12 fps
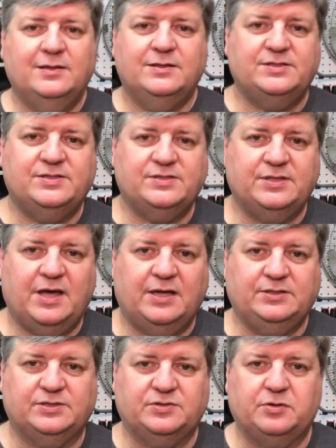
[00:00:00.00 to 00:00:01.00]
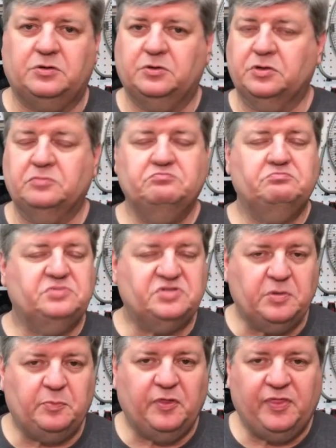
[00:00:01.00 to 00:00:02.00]
This is an Octoscroller.
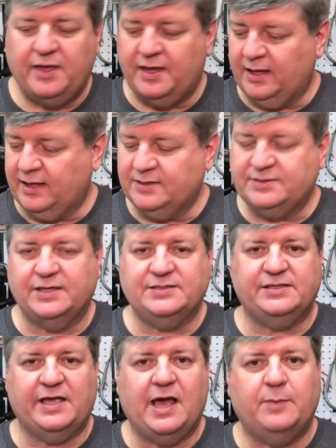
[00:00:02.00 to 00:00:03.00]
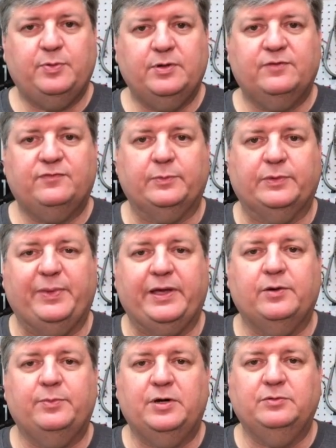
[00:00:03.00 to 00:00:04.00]
Simple thing. It takes the output from a
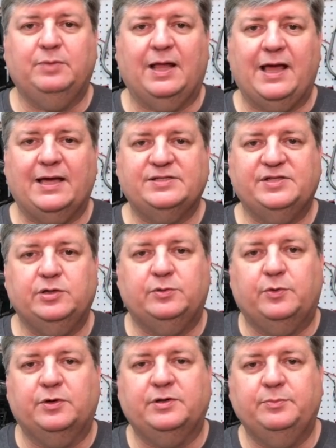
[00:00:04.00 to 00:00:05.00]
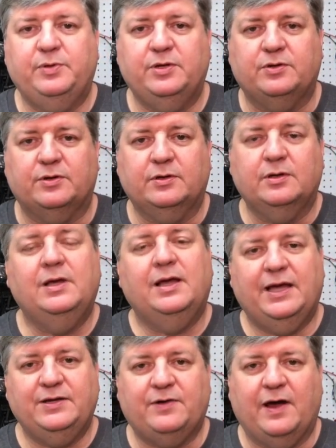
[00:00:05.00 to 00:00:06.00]
BeagleBone Black single board computer
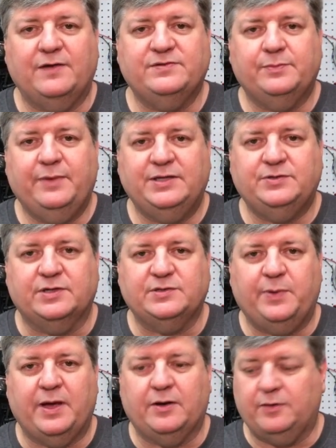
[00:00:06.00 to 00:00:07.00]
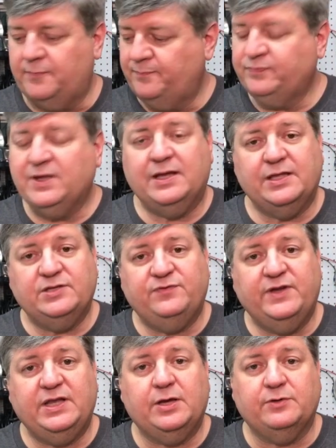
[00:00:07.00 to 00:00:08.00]
and drives a matrix panel. Now, this
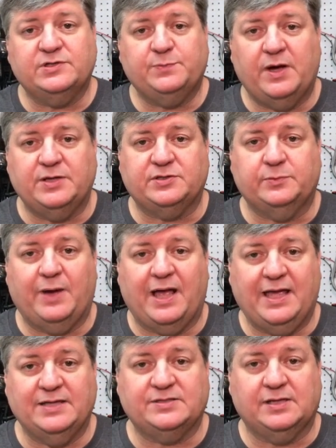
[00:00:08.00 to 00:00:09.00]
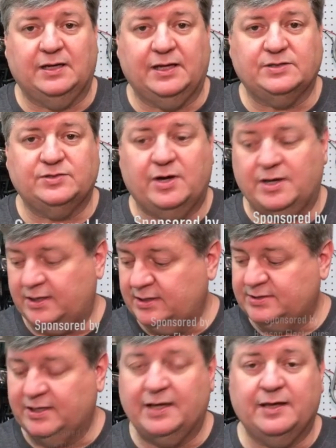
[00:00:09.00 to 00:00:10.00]
video is sponsored by Hanson
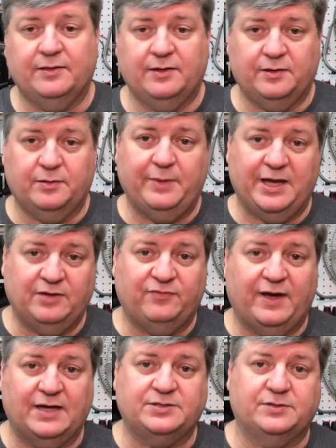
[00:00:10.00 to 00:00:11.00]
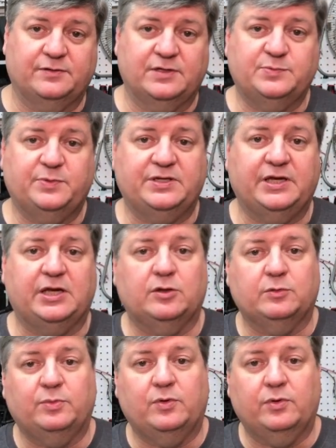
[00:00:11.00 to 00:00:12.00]
Electronics, and they're the manufacturer of this
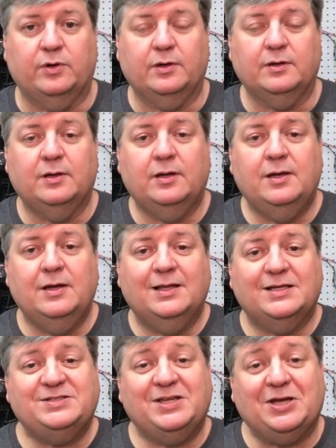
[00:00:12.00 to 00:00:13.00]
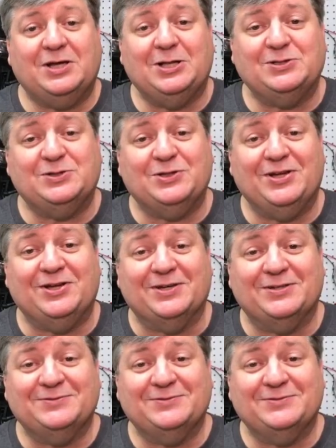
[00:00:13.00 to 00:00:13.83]
particular board. Let's take a closer look.